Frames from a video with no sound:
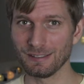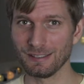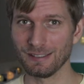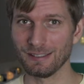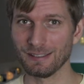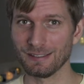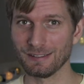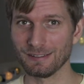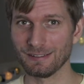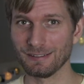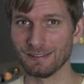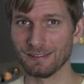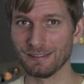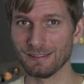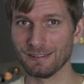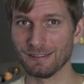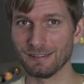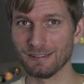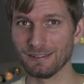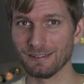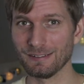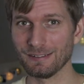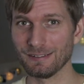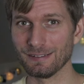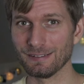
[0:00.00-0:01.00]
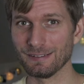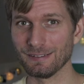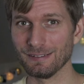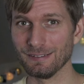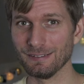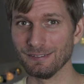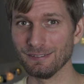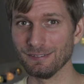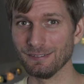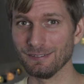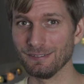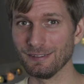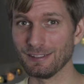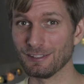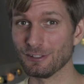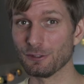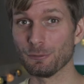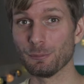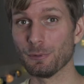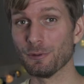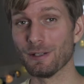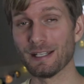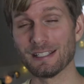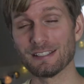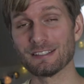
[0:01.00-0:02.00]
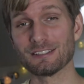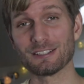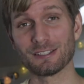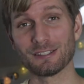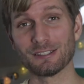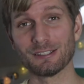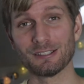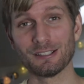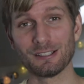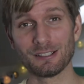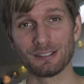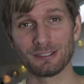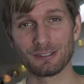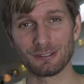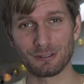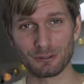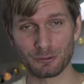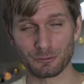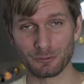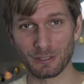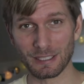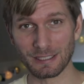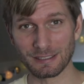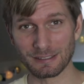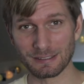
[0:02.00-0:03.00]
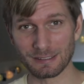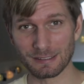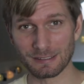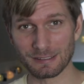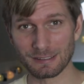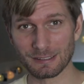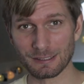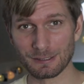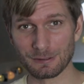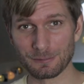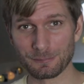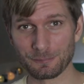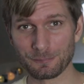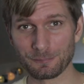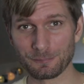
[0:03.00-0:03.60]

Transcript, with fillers: and uh, inspiration to write it.